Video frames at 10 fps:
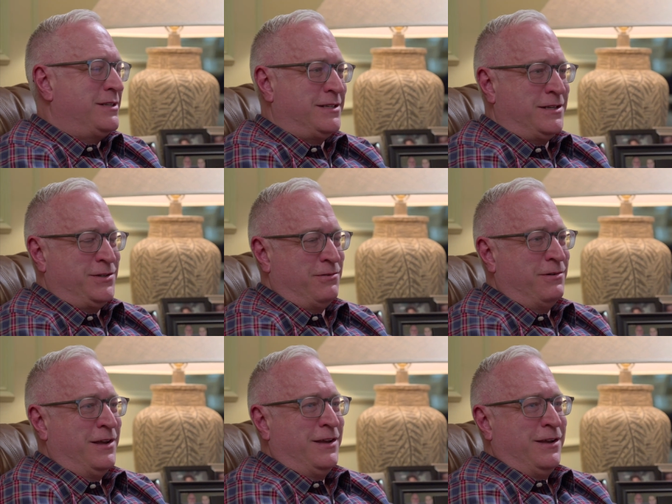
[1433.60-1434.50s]
it says
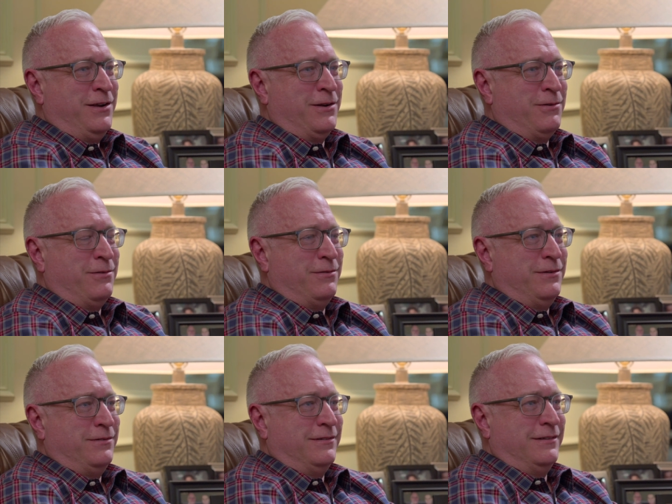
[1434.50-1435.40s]
you're you know
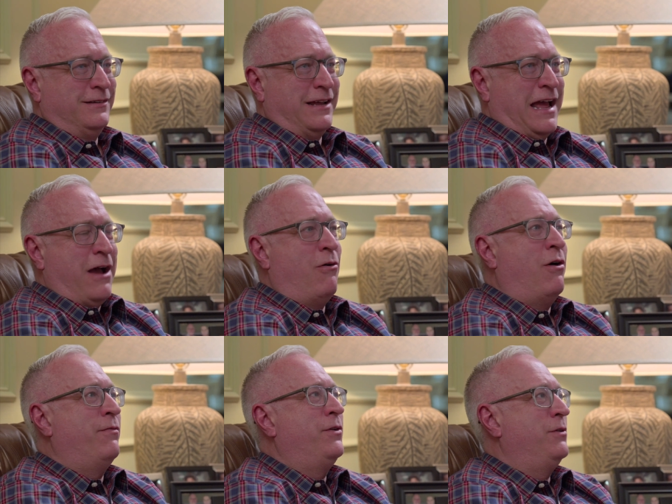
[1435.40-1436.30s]
how
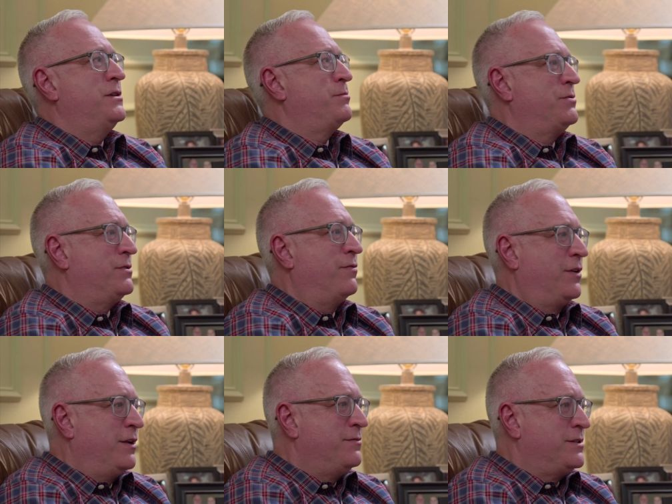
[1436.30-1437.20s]
often are you supposed to
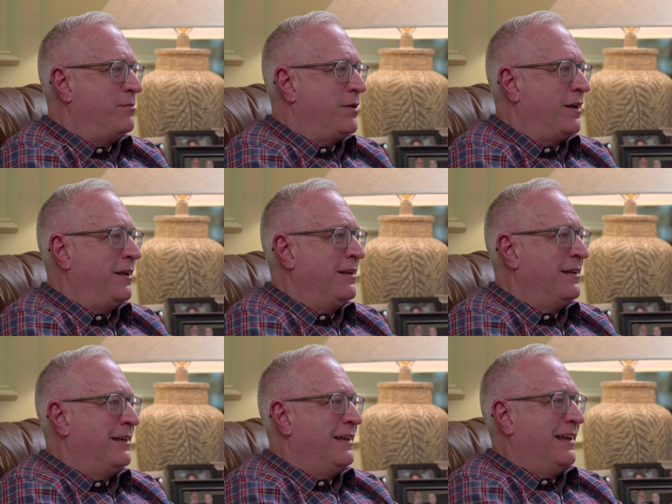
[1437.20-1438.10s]
forgive somebody?
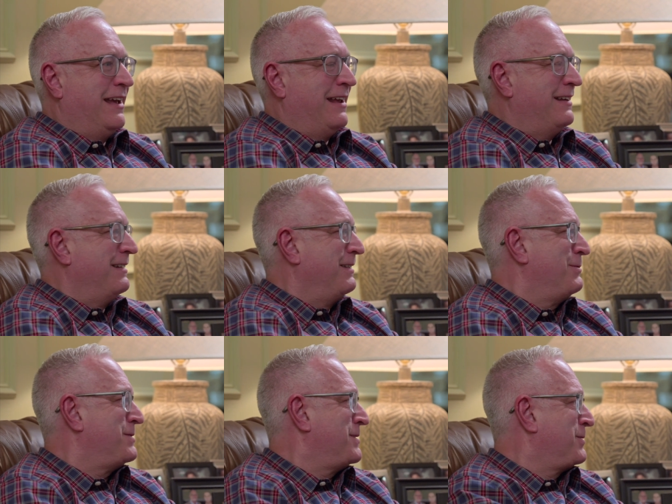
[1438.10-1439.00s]
And
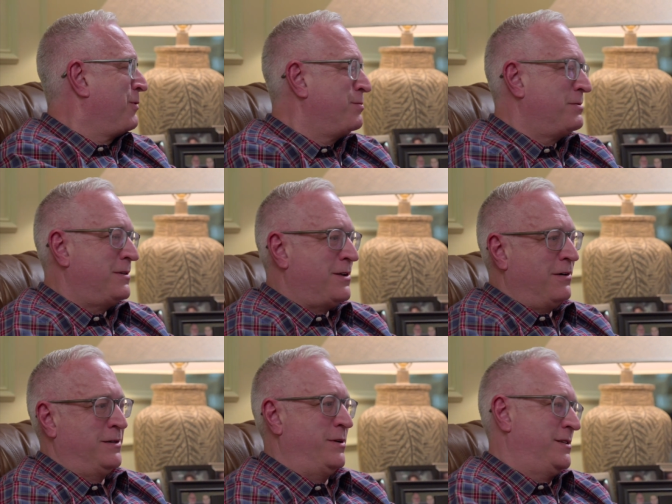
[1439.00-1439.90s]
there's a scripture that
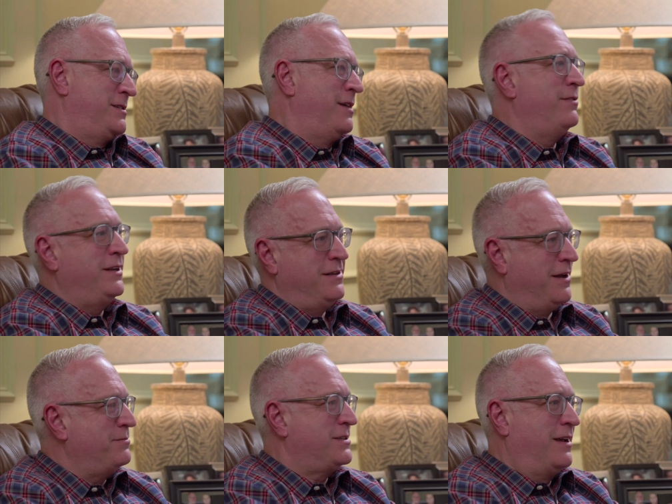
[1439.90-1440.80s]
talks about seventy
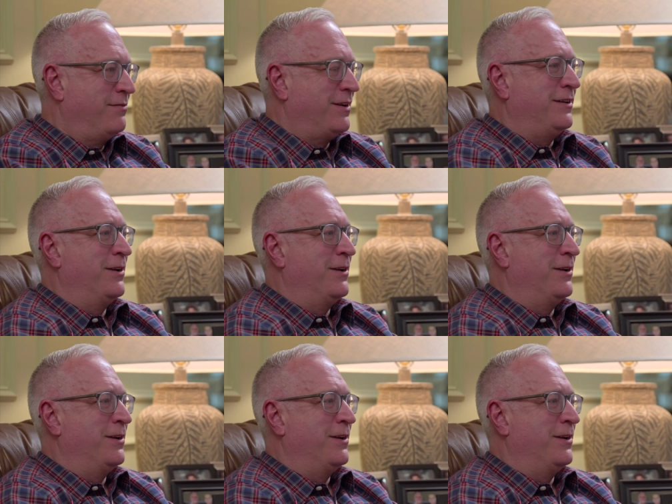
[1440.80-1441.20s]
times seven. You